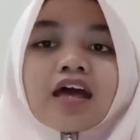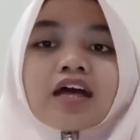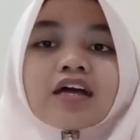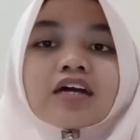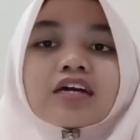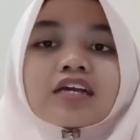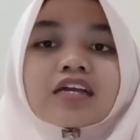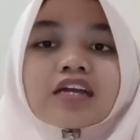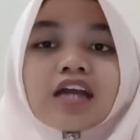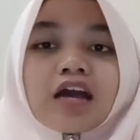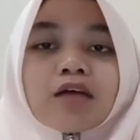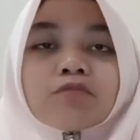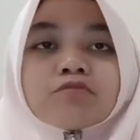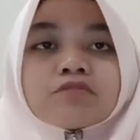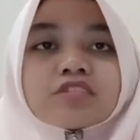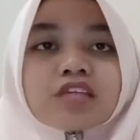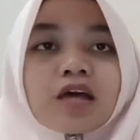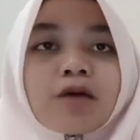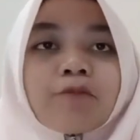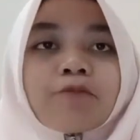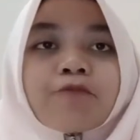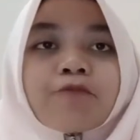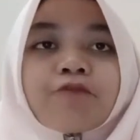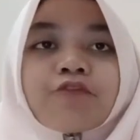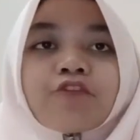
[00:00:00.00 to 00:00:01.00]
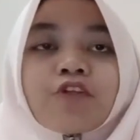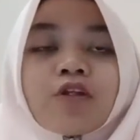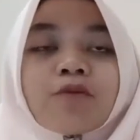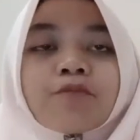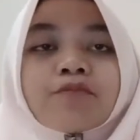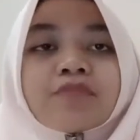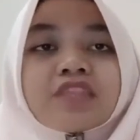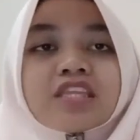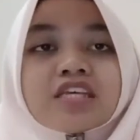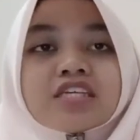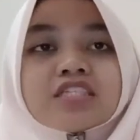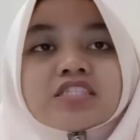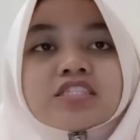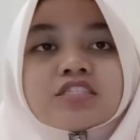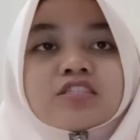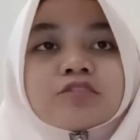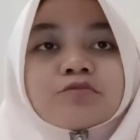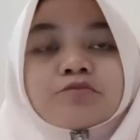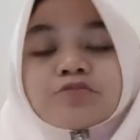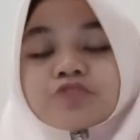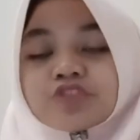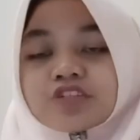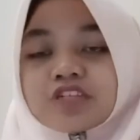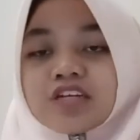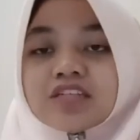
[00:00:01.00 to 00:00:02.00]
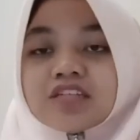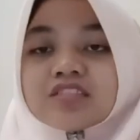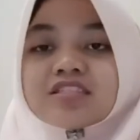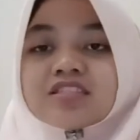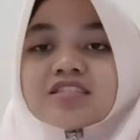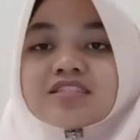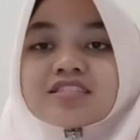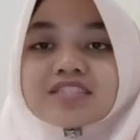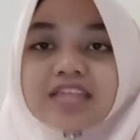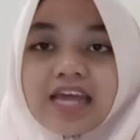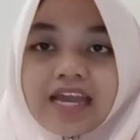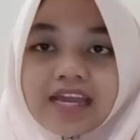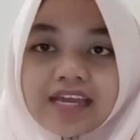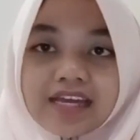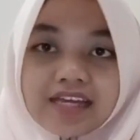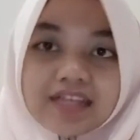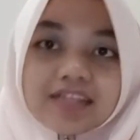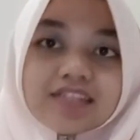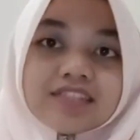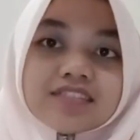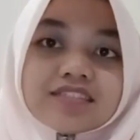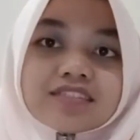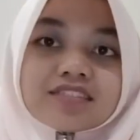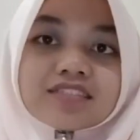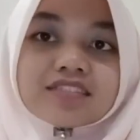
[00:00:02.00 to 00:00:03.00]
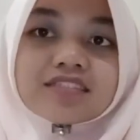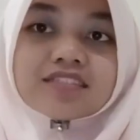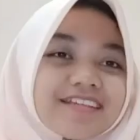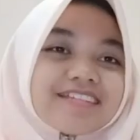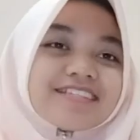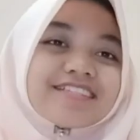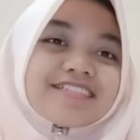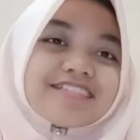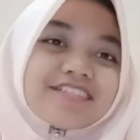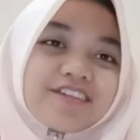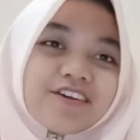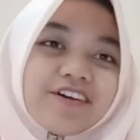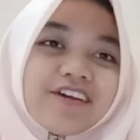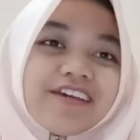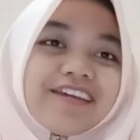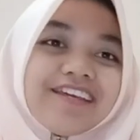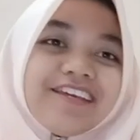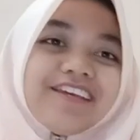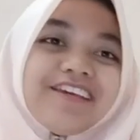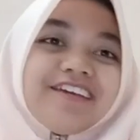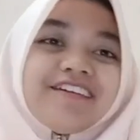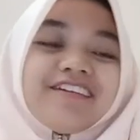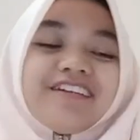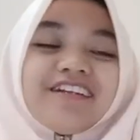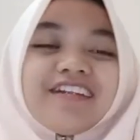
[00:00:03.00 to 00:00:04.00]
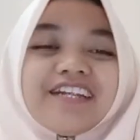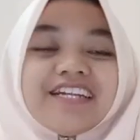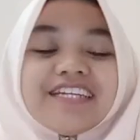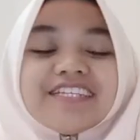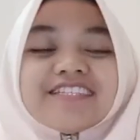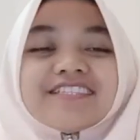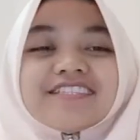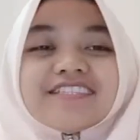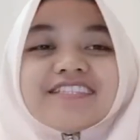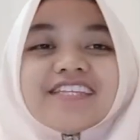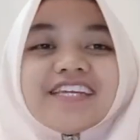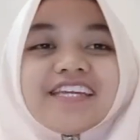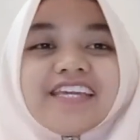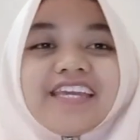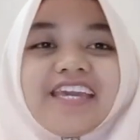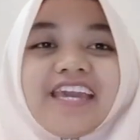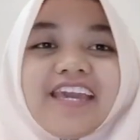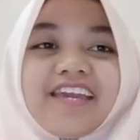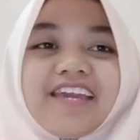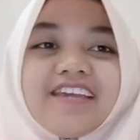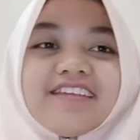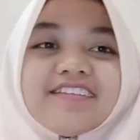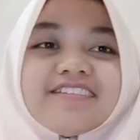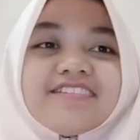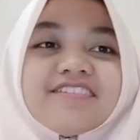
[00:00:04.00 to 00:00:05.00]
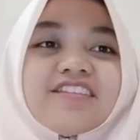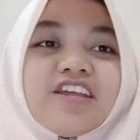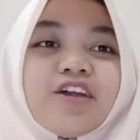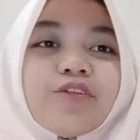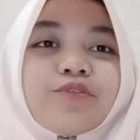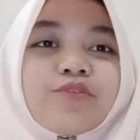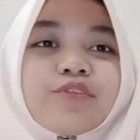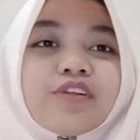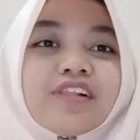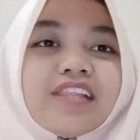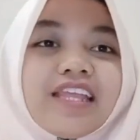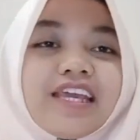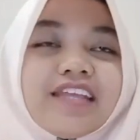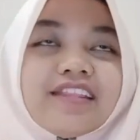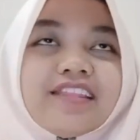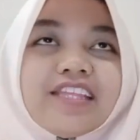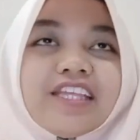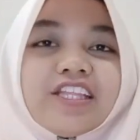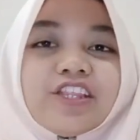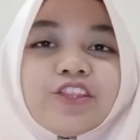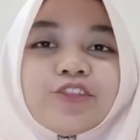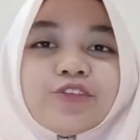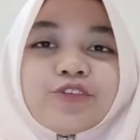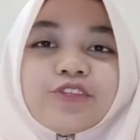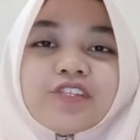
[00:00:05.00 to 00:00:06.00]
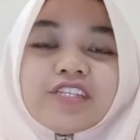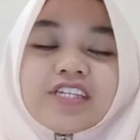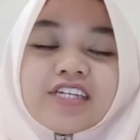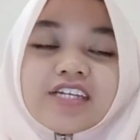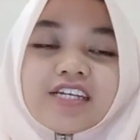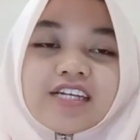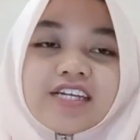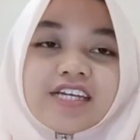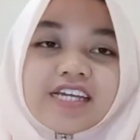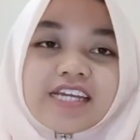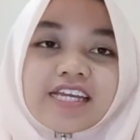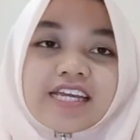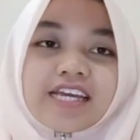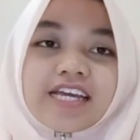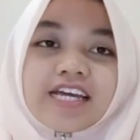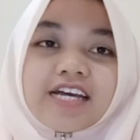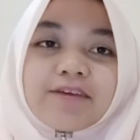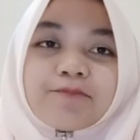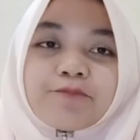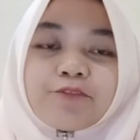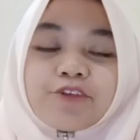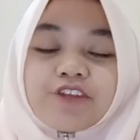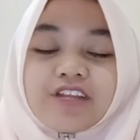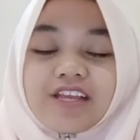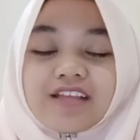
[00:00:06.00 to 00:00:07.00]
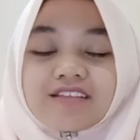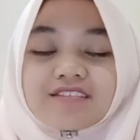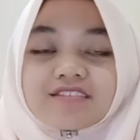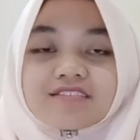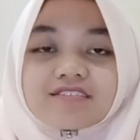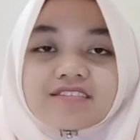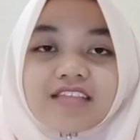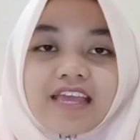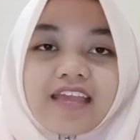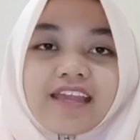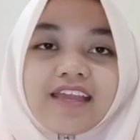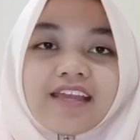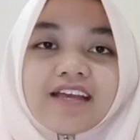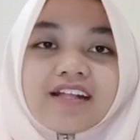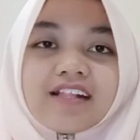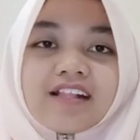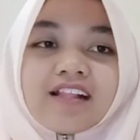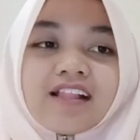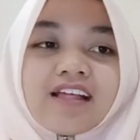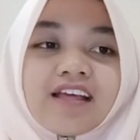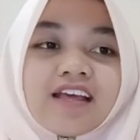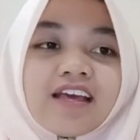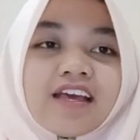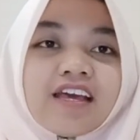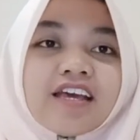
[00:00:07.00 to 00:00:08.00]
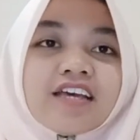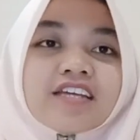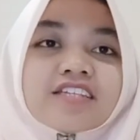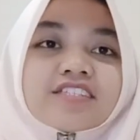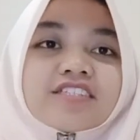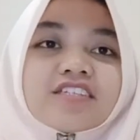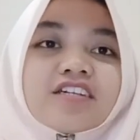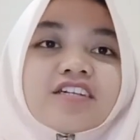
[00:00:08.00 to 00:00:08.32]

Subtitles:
comes up from this production cycles. So here is the case that related to the production cycle. So